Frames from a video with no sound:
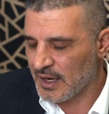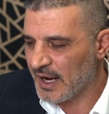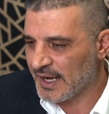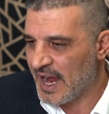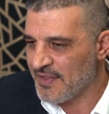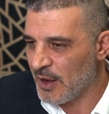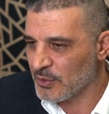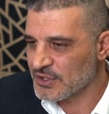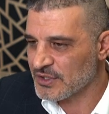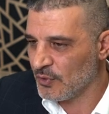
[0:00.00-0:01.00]
again, that
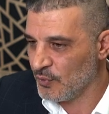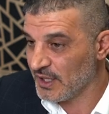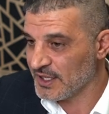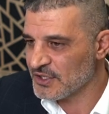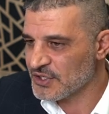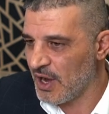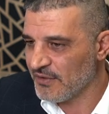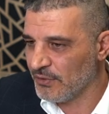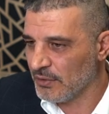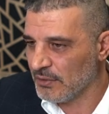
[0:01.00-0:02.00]
was really
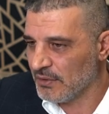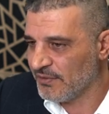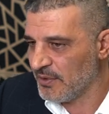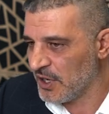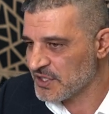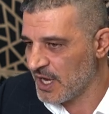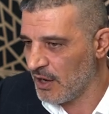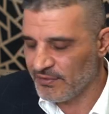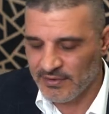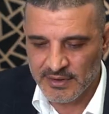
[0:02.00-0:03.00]
insightful for
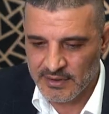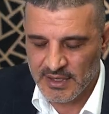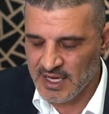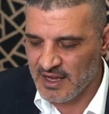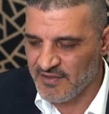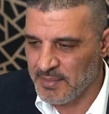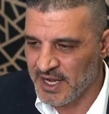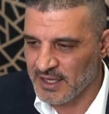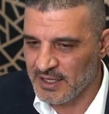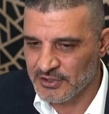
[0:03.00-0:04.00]
myself, and even
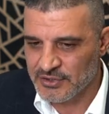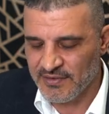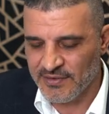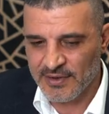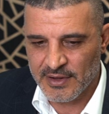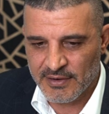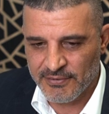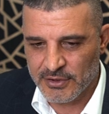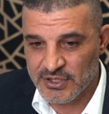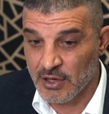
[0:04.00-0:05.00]
being in the industry
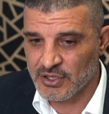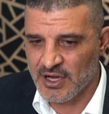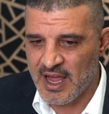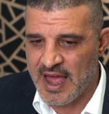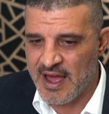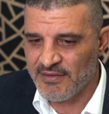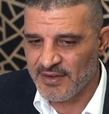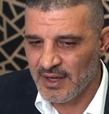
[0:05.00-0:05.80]
for as long as I have,